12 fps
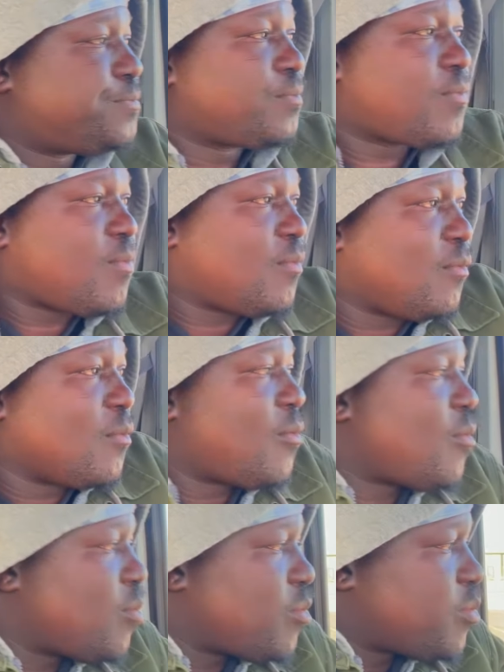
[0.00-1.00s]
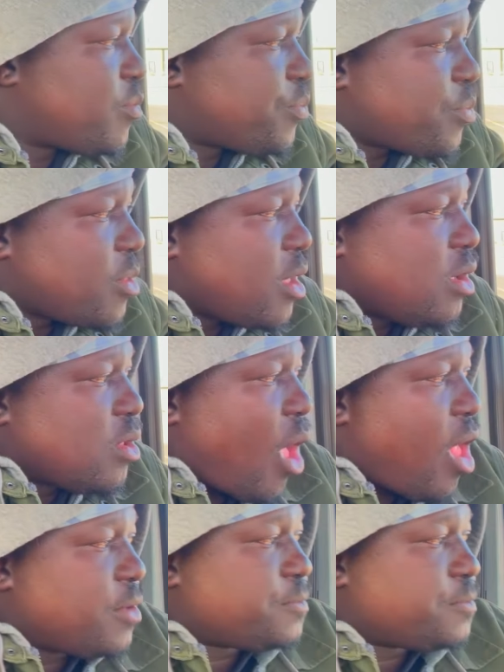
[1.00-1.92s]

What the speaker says: (no one is talking)